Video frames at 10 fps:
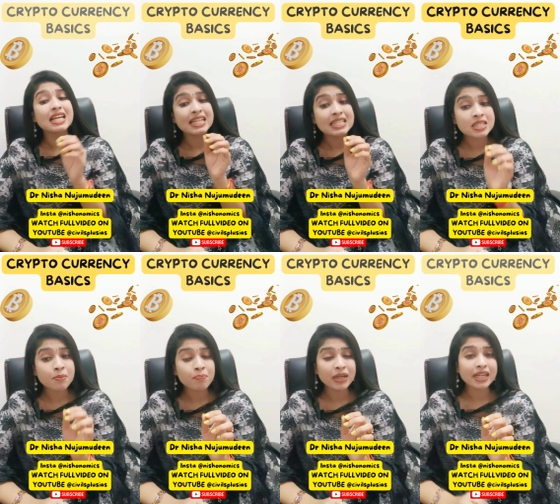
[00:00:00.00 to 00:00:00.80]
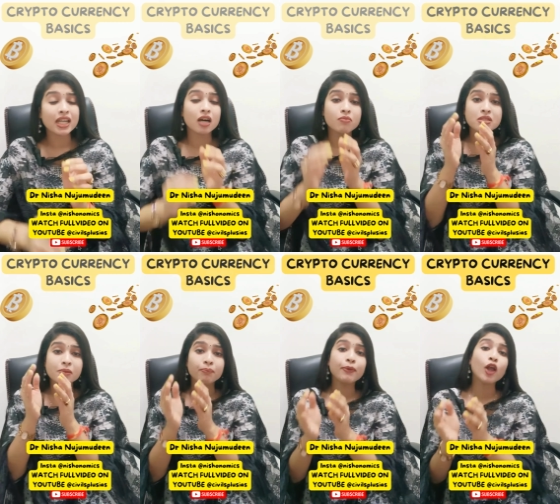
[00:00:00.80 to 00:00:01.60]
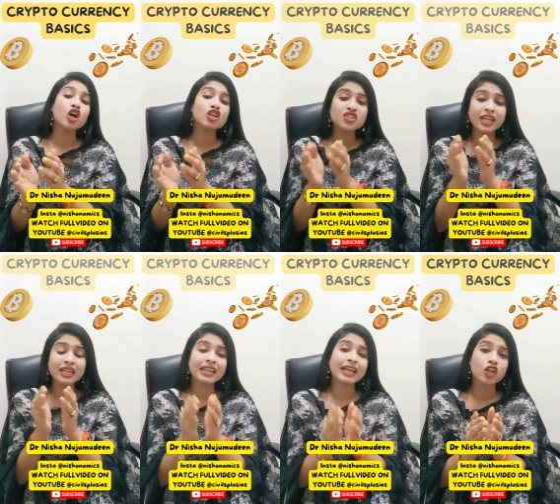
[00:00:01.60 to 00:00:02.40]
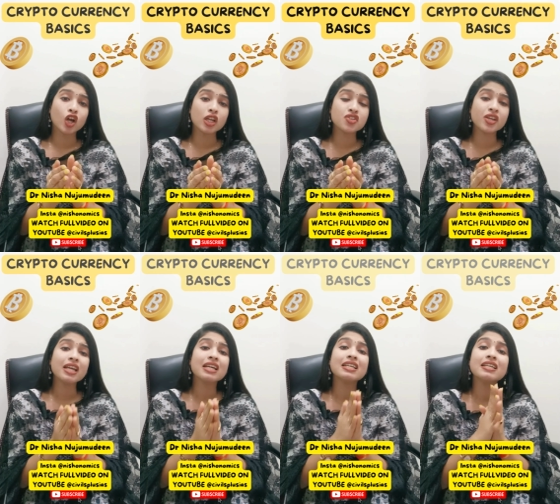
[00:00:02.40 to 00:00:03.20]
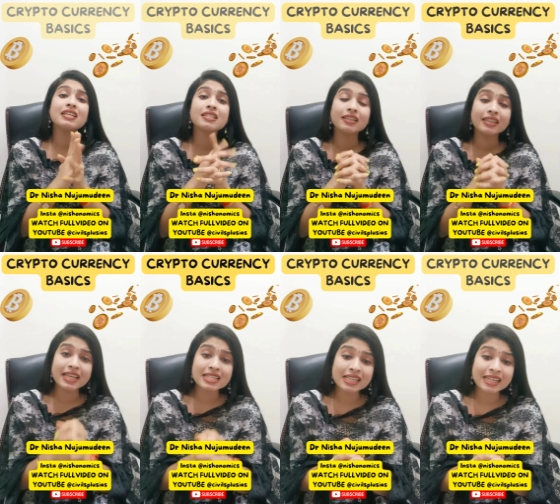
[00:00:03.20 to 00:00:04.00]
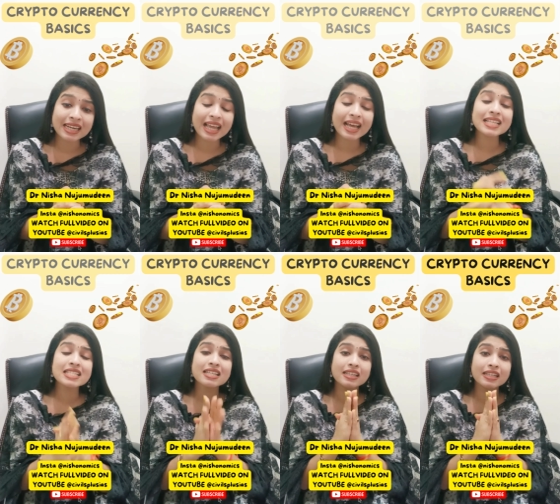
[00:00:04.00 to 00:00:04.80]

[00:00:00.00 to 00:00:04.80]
In simple terms, blockchain technology is a decentralized